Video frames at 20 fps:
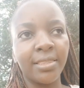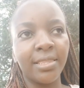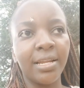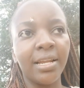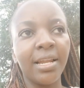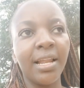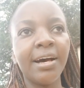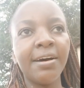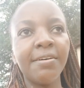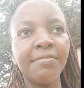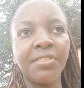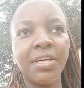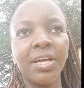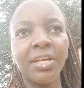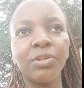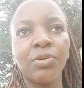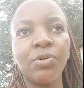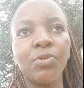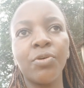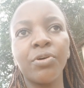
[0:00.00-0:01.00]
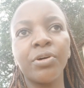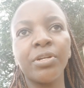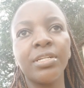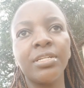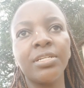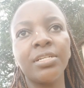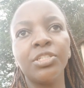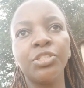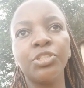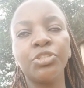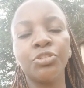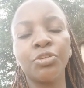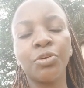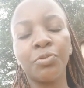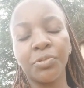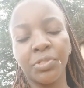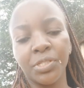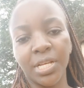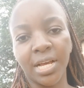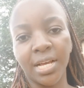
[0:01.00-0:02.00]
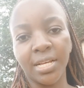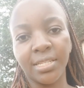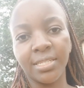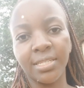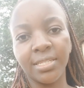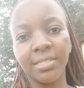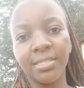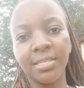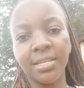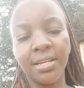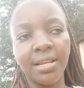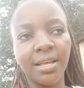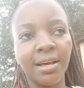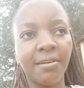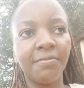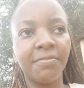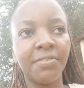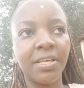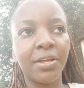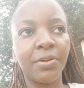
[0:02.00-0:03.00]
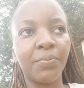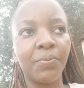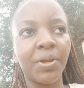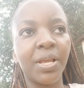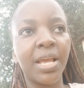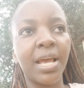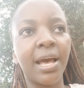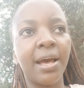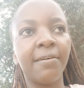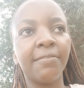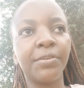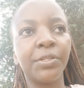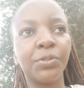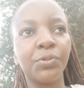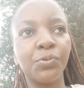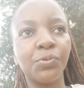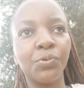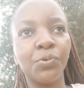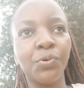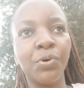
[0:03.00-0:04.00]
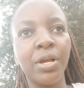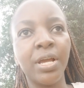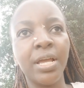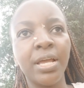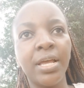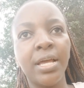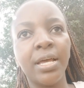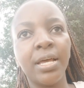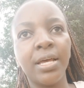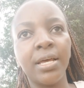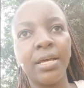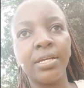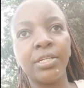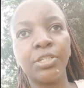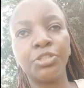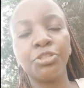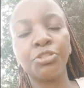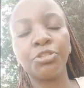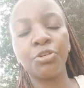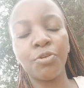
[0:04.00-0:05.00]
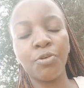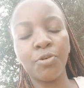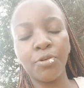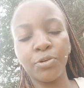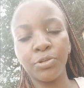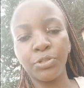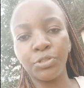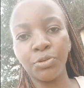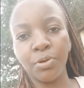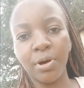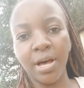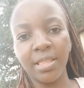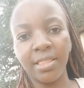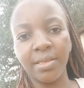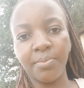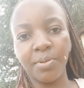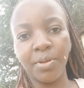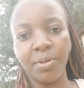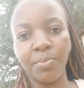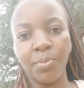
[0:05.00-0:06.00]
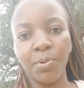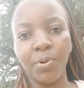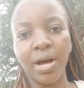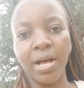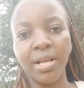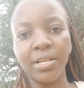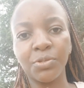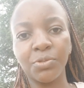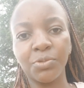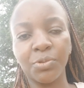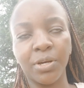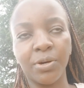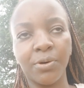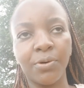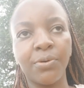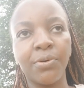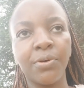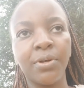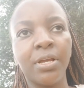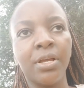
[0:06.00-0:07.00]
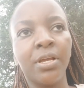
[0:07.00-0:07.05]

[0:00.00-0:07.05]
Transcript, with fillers: The love that God shows us is the love that we have to show to other people as well.